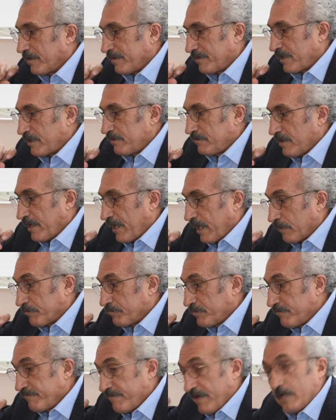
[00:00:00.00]
they
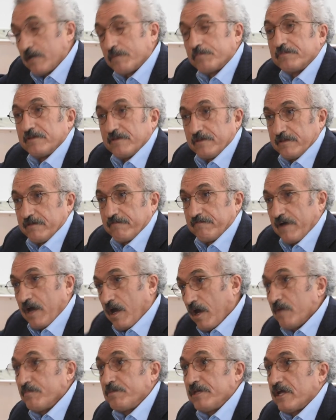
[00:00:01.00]
helped develop the
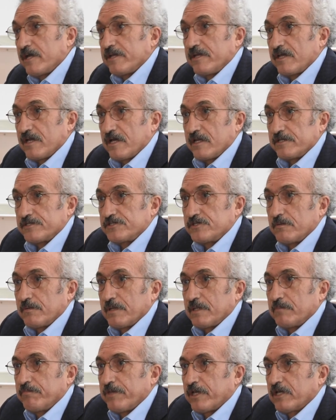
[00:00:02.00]
Wahhabi ideology,
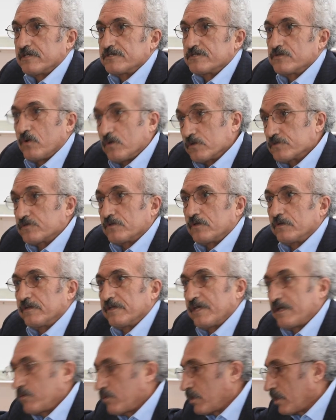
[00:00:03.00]
but because also
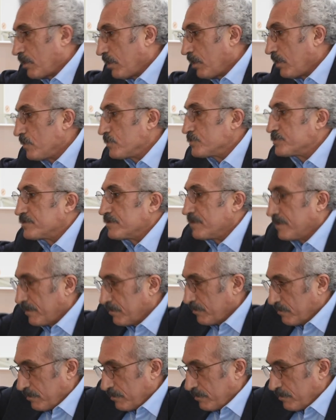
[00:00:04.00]
they were host,